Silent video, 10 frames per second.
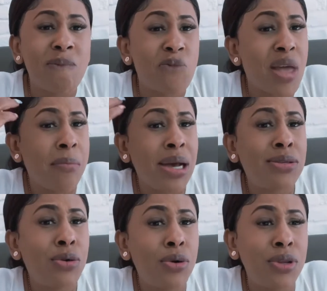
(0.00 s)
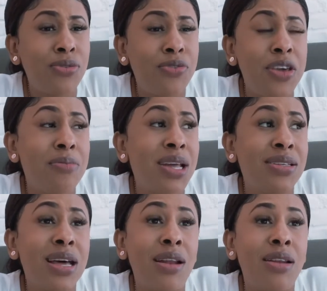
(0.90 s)
am I the only female
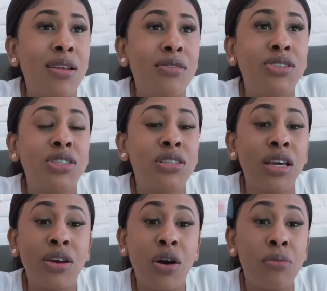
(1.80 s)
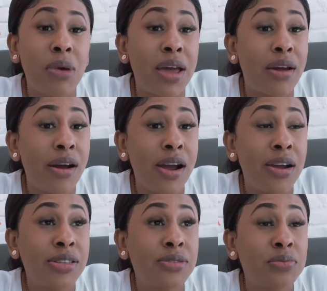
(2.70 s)
that loves to take out my
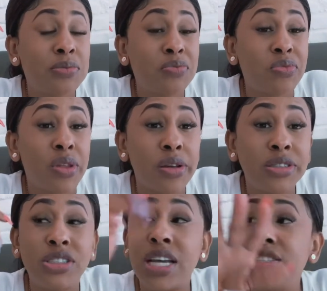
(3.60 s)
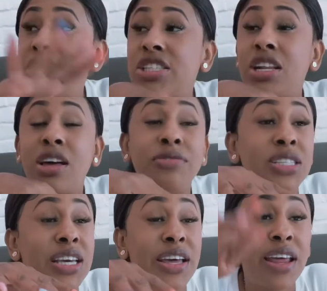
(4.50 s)
card? That just love to
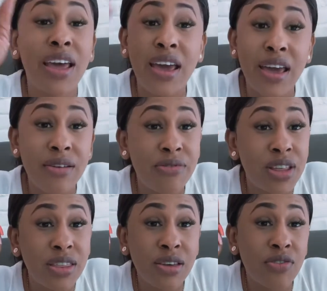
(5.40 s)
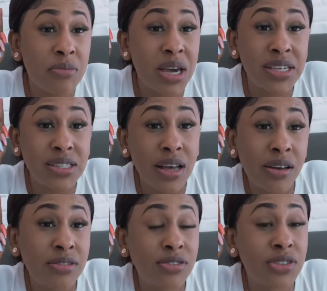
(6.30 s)
get everything for
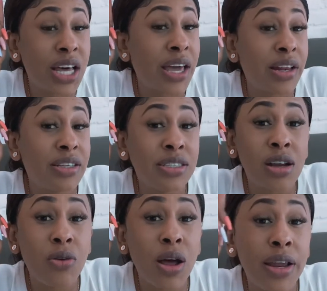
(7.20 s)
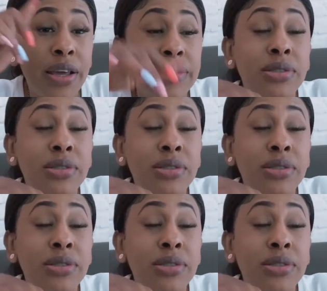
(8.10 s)
myself? Like literally,